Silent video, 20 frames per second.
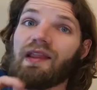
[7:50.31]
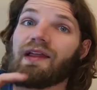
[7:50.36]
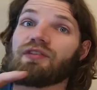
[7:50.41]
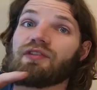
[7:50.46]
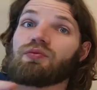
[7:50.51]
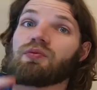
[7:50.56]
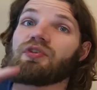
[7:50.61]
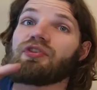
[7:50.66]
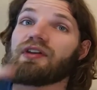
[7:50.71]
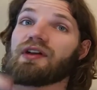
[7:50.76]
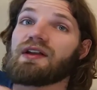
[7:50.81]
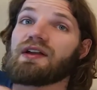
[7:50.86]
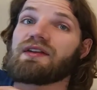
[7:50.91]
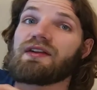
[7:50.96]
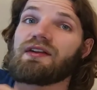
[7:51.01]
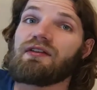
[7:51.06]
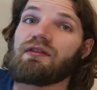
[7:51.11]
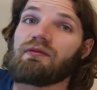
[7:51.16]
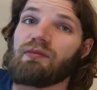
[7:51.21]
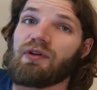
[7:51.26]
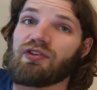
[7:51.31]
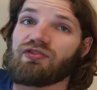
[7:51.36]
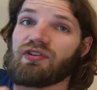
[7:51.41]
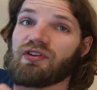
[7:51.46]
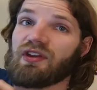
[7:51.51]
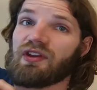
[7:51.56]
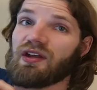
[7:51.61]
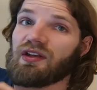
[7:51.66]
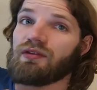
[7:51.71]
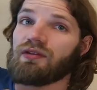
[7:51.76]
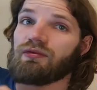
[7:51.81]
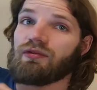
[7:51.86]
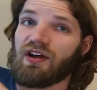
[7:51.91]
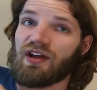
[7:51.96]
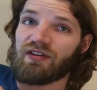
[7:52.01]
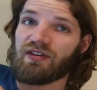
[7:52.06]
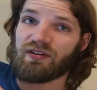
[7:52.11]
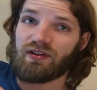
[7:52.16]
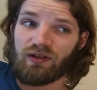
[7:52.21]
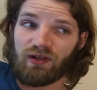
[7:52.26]
That's one thing I didn't mention. Thank you for
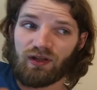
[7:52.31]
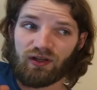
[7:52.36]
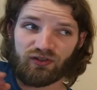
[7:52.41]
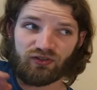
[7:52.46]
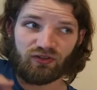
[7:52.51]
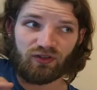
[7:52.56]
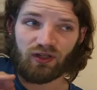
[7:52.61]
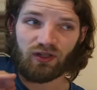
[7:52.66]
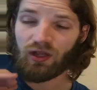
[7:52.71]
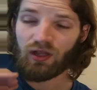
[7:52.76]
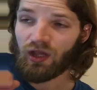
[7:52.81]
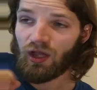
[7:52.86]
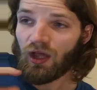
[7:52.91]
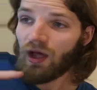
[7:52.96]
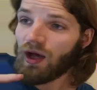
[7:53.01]
asking, actually.